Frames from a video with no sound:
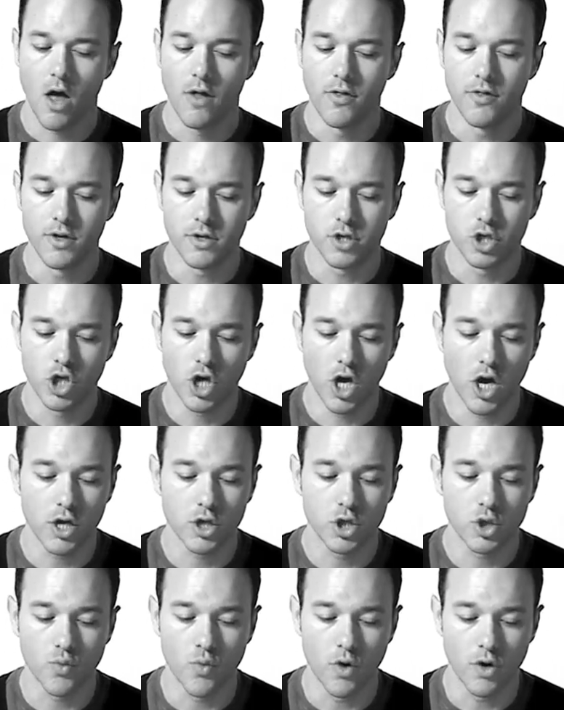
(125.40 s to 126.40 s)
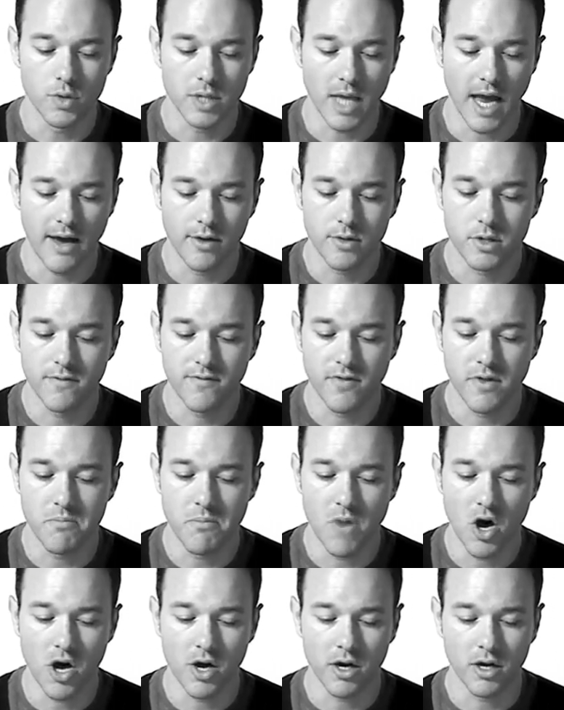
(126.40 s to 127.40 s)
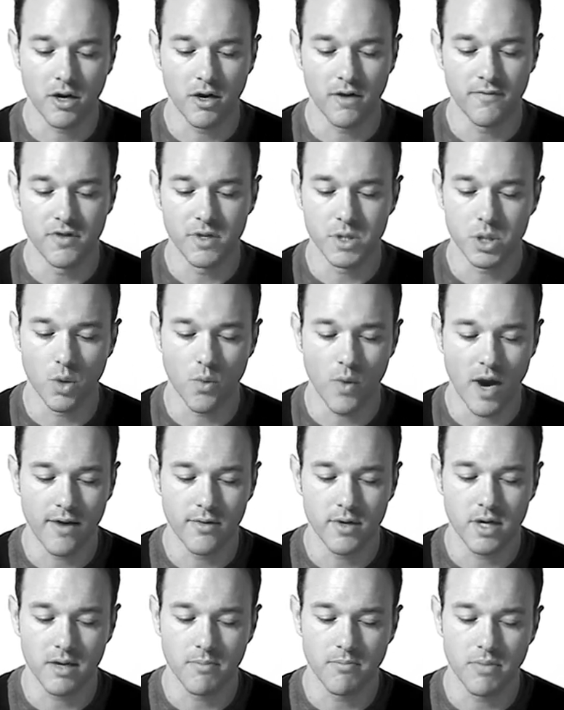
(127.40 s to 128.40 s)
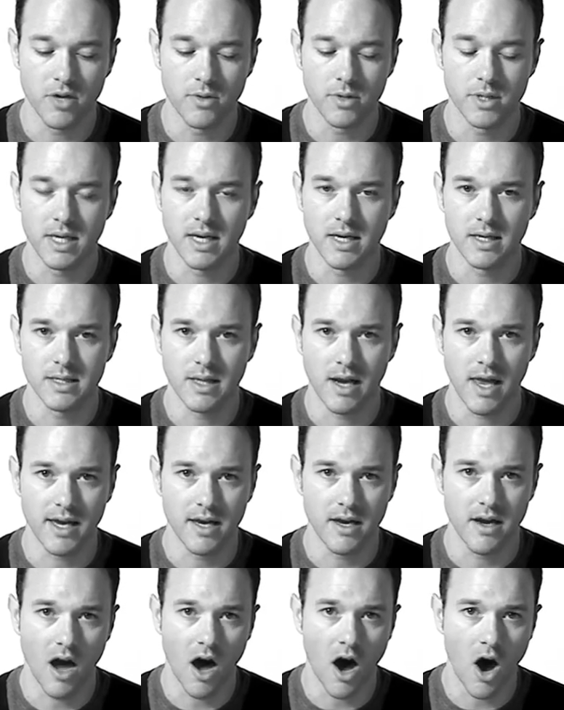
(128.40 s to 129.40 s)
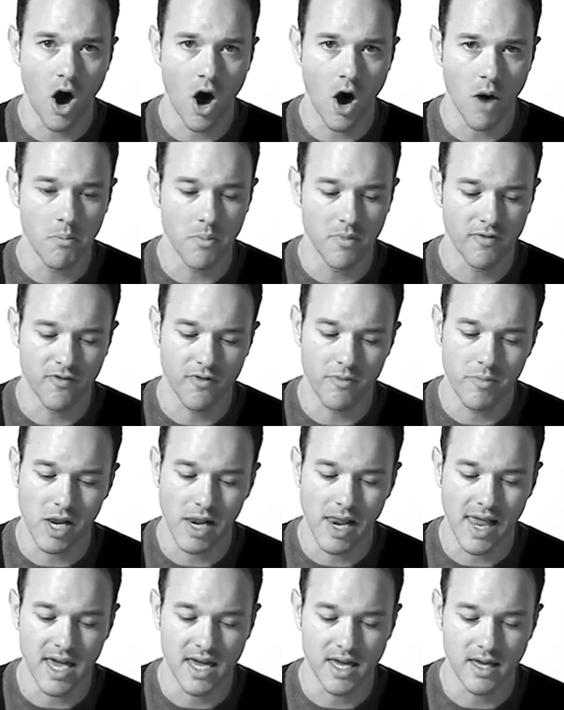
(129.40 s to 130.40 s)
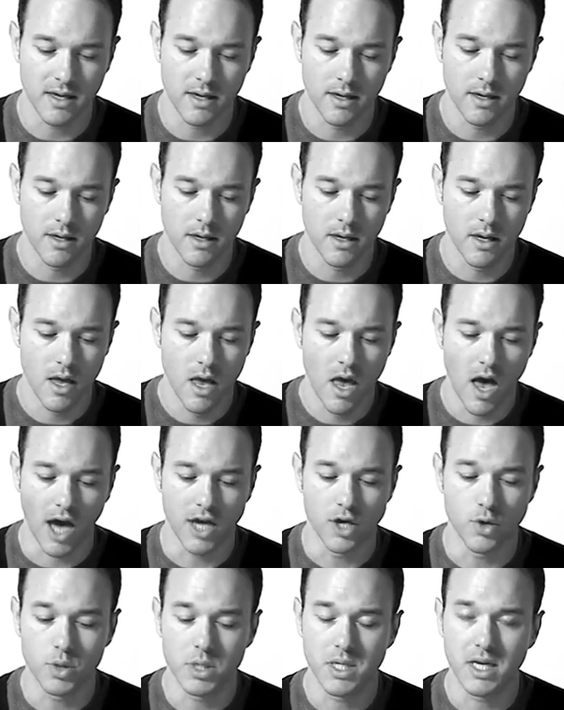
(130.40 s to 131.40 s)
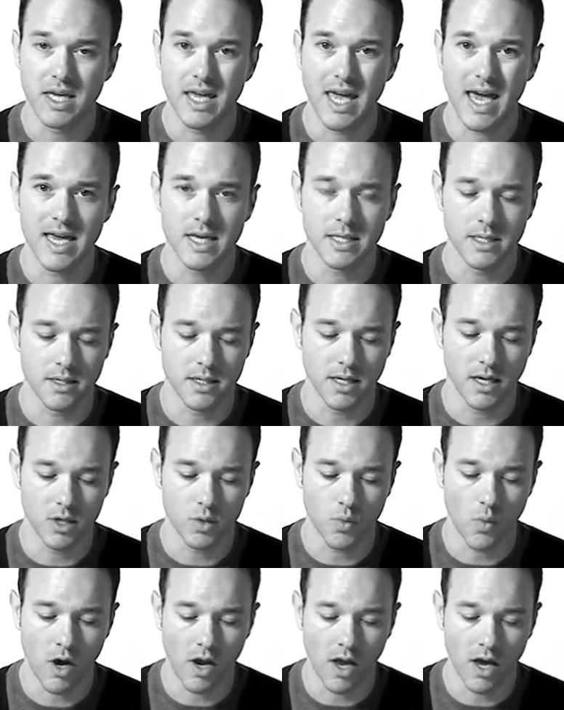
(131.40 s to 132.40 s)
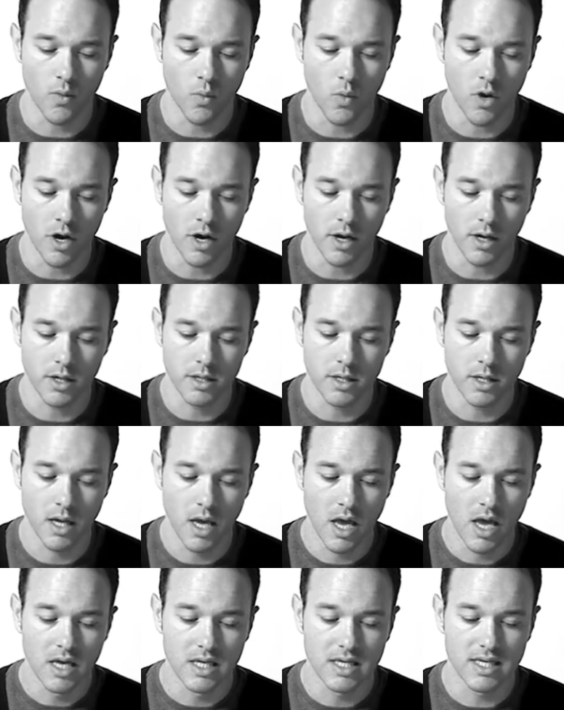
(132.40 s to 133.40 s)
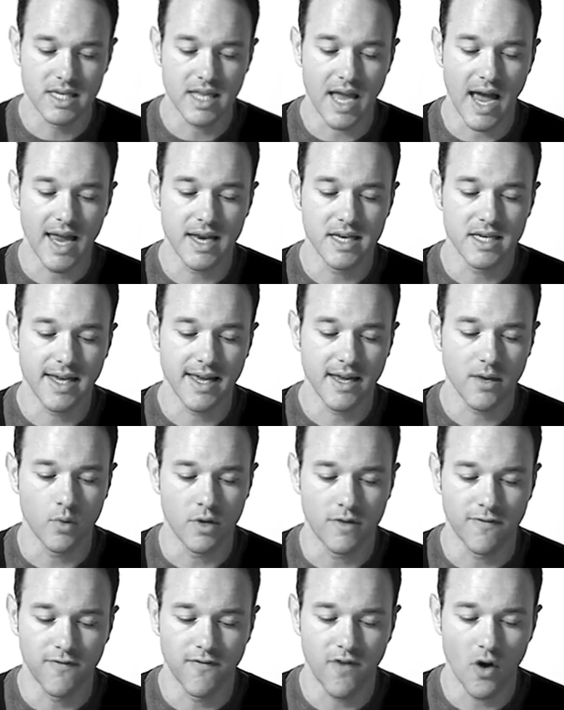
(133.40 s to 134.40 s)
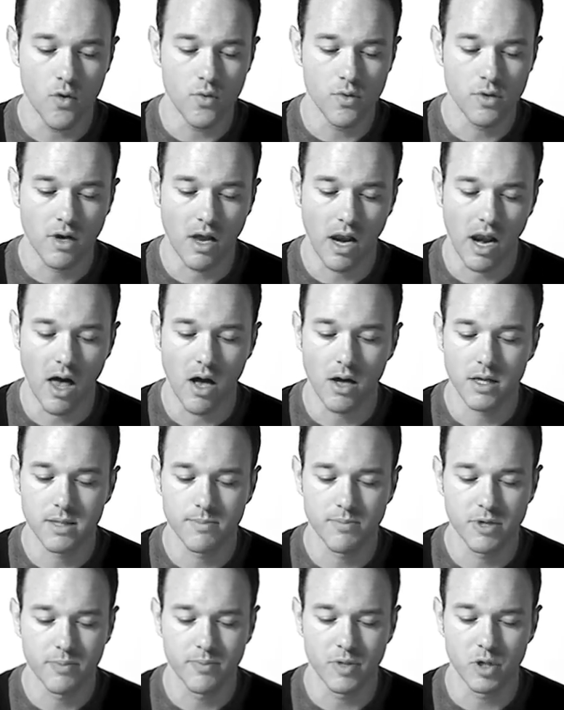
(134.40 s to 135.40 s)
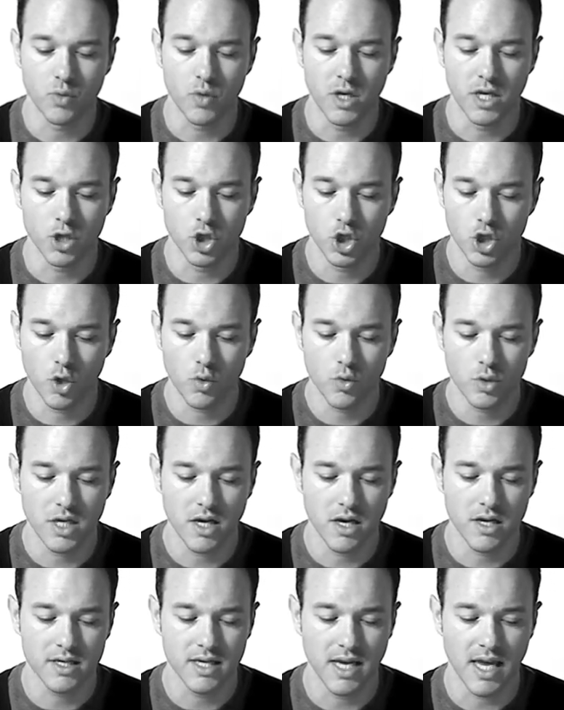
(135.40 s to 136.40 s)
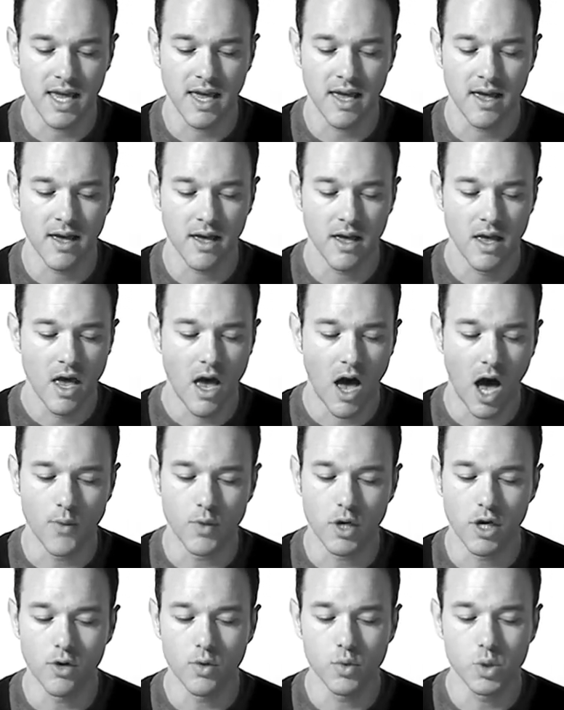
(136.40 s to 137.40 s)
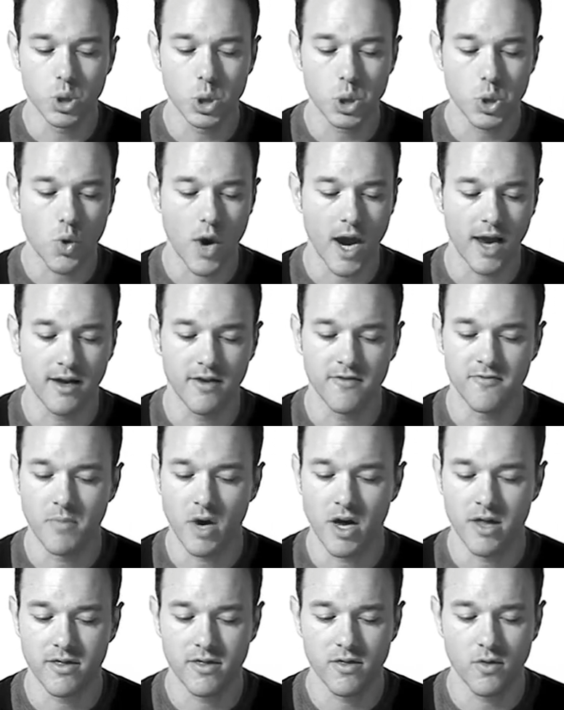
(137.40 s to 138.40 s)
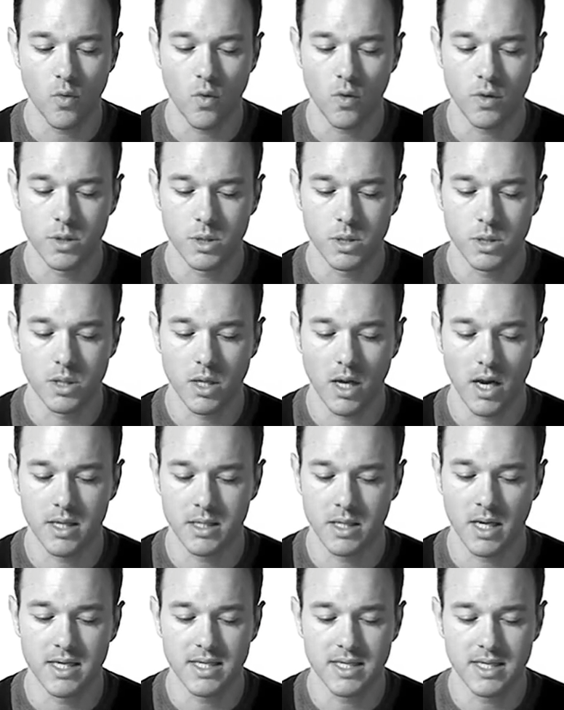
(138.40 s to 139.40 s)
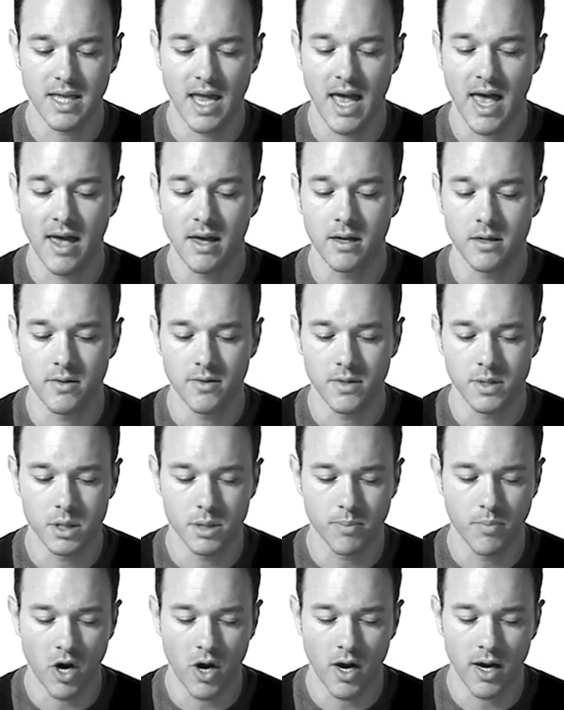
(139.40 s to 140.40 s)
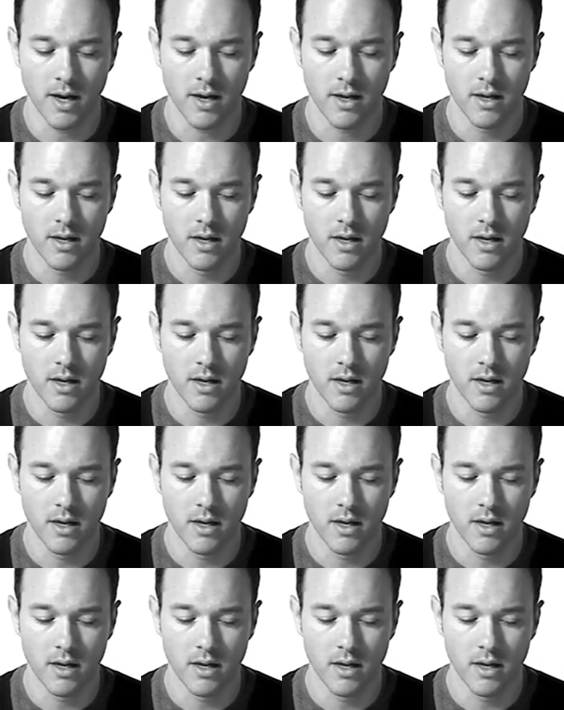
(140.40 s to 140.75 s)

The church rose out of the murk of the surrounding buildings like an arm from a lake. I used to gaze at it while I worked. Standing with phone clasped between shoulder and ear, I would lose track of my thoughts as I stared at the spire.